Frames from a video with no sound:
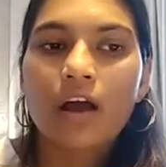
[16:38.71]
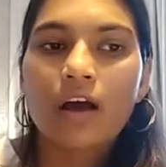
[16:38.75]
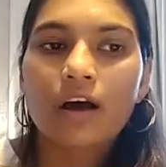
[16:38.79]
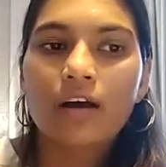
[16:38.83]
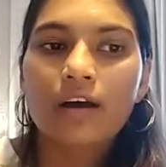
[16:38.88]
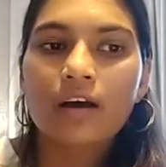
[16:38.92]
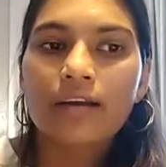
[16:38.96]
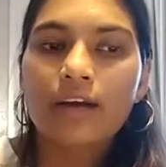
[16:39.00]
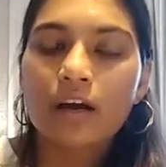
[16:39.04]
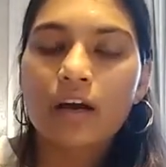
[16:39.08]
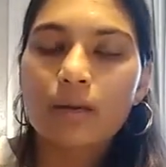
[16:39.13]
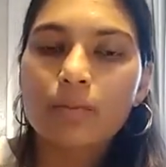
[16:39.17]
uh,
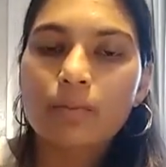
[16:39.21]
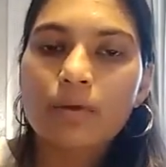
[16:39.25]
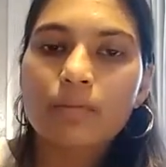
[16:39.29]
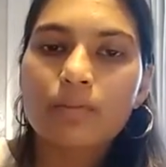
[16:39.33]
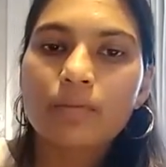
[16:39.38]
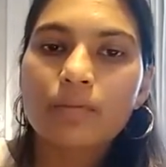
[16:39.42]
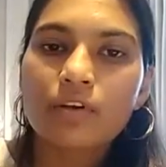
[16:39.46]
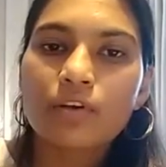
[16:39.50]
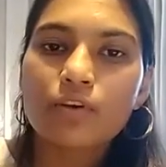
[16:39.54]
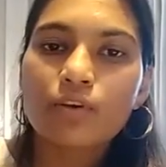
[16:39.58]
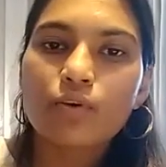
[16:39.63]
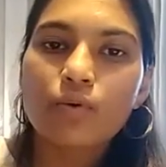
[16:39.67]
young
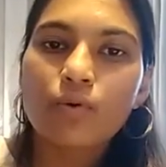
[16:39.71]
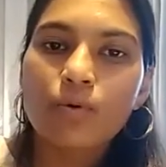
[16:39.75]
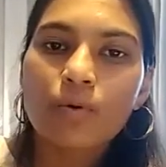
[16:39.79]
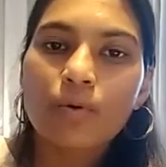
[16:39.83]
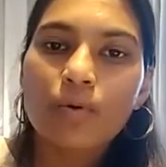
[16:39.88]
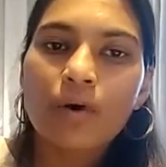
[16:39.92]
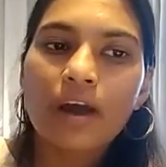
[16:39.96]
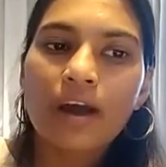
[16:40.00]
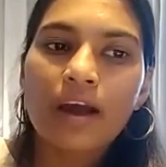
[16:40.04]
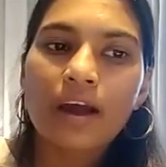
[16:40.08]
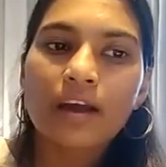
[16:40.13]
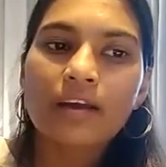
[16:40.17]
people go
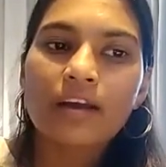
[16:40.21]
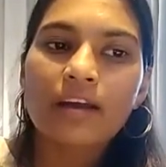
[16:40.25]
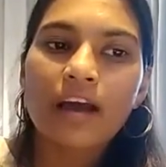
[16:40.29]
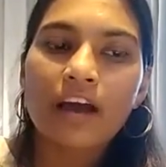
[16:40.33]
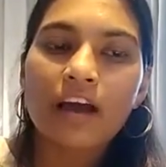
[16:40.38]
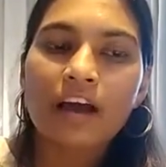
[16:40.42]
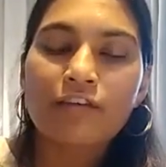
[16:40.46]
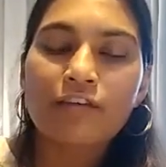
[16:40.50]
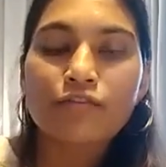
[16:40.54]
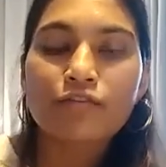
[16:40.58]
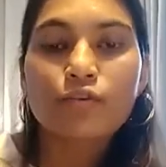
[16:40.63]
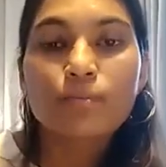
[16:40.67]
and
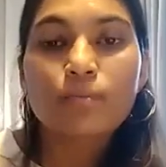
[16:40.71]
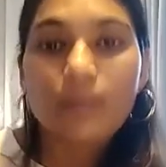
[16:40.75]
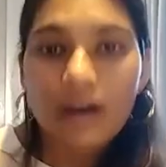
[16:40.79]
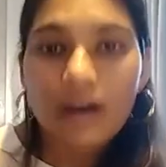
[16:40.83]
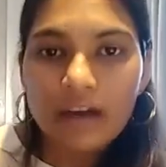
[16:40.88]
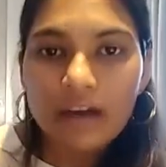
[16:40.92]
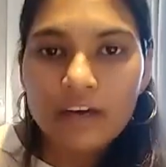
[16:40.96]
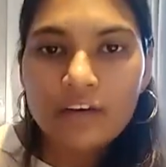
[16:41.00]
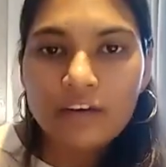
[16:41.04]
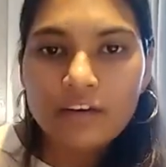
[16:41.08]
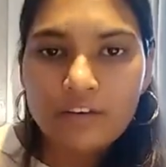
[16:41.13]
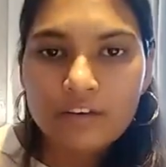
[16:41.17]
have to buy
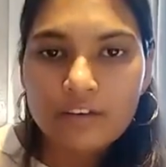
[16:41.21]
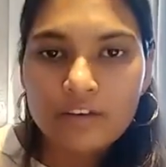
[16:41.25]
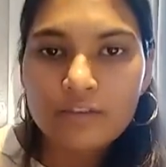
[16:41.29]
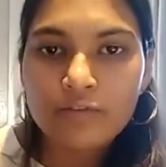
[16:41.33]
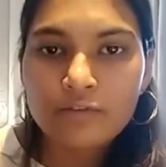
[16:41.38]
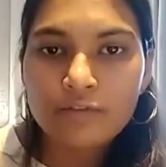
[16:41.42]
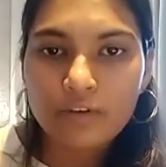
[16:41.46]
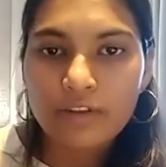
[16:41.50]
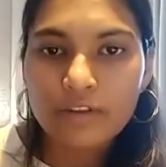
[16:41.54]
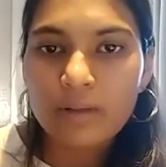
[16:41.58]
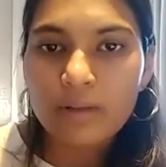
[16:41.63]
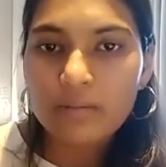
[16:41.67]
it
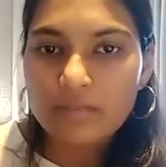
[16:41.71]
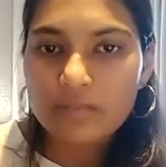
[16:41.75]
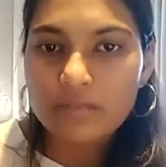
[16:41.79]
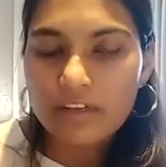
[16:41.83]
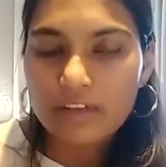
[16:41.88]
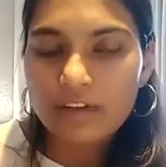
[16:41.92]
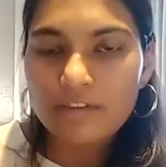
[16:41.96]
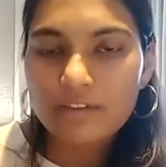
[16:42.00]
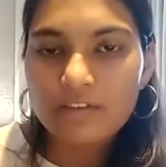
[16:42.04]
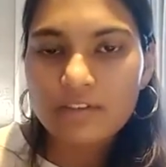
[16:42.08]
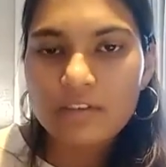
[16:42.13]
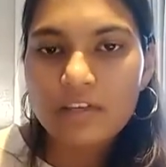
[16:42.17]
for
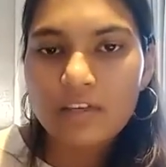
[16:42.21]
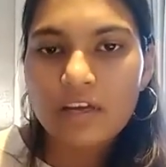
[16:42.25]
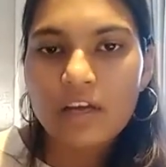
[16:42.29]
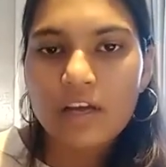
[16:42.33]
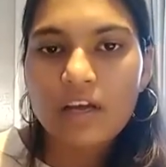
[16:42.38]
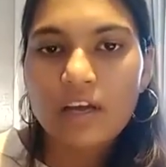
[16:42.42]
themselves